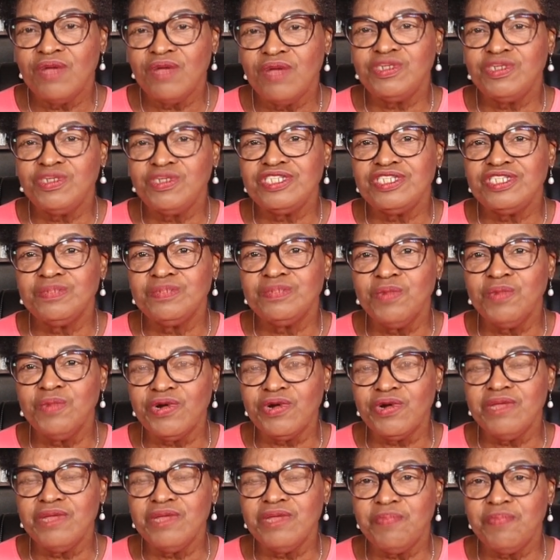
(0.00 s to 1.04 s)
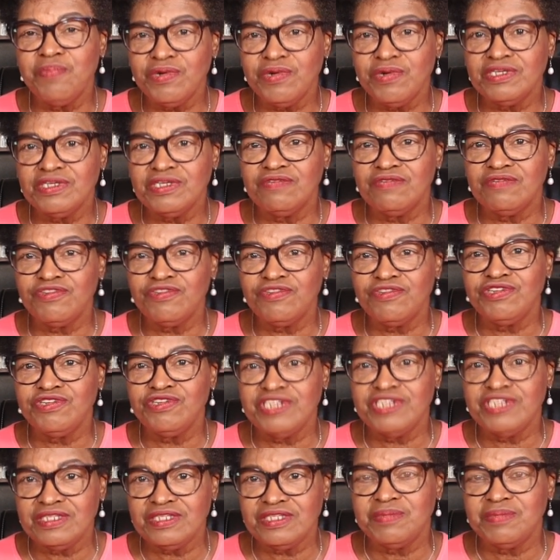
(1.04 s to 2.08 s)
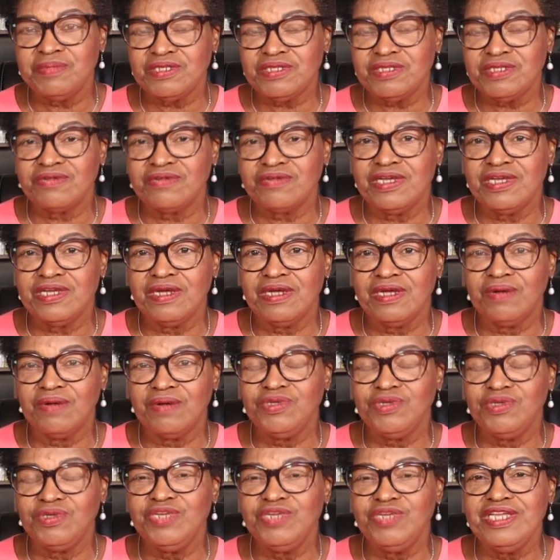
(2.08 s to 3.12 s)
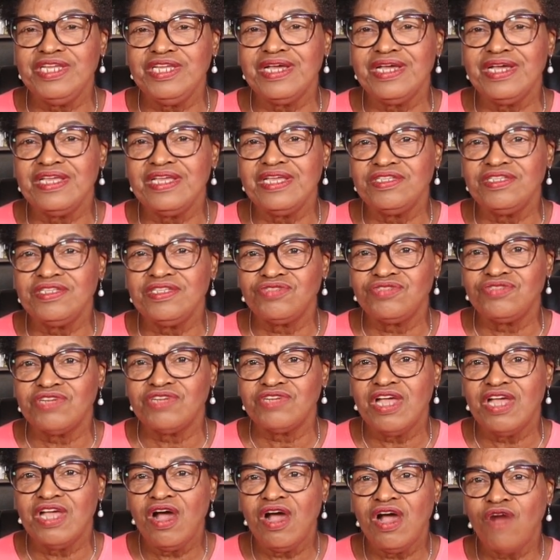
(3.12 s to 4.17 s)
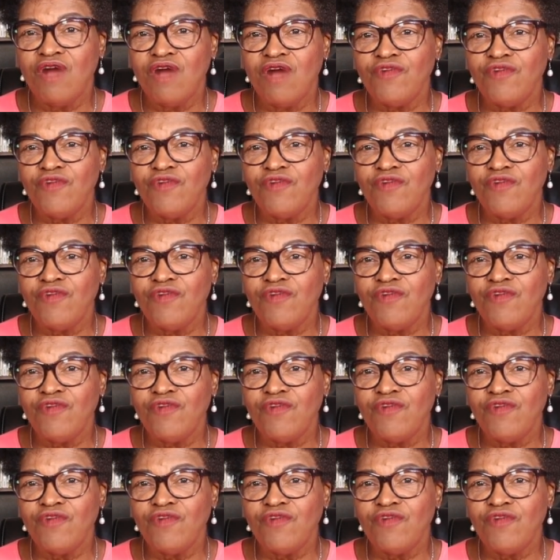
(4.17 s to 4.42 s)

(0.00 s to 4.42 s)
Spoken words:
which is more important for your database right now. You need a history of